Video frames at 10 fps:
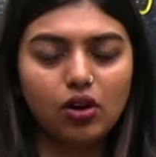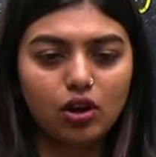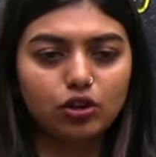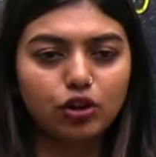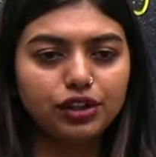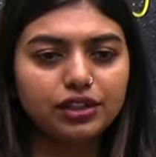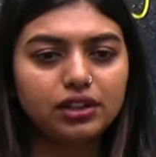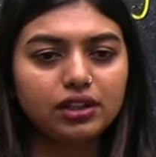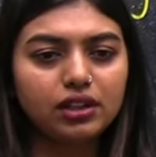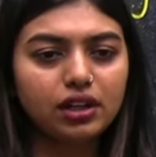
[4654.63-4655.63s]
All good?
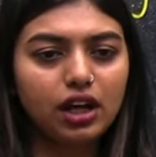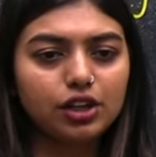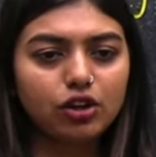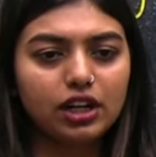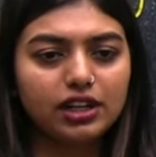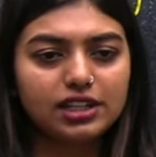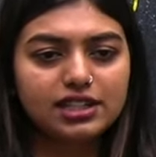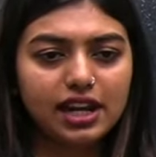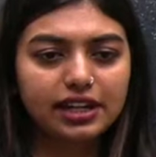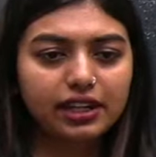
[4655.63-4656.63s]
Are you all
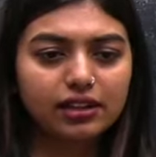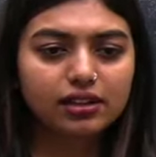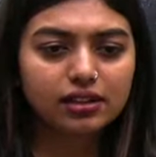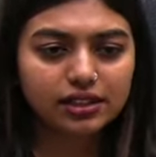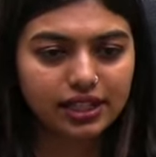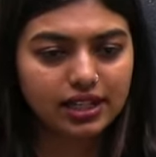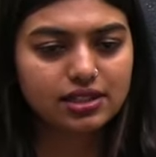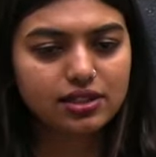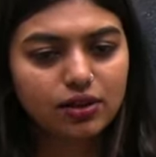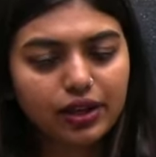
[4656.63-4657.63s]
understanding?
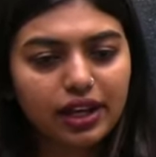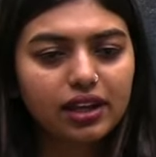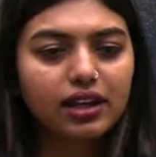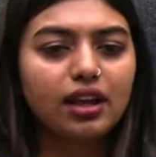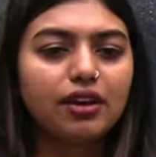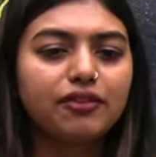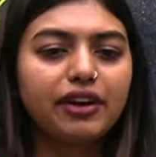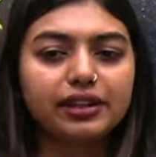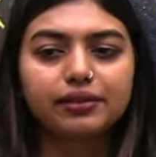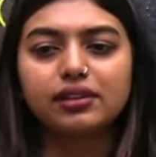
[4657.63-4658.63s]
Yes, okay,
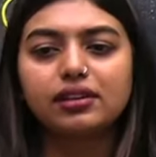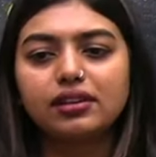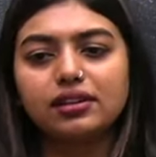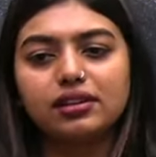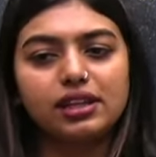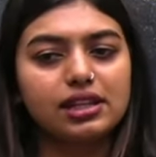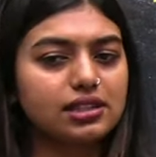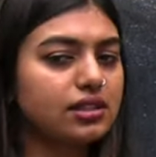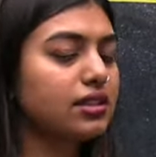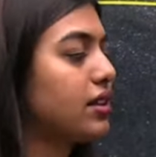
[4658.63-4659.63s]
fine. Yes,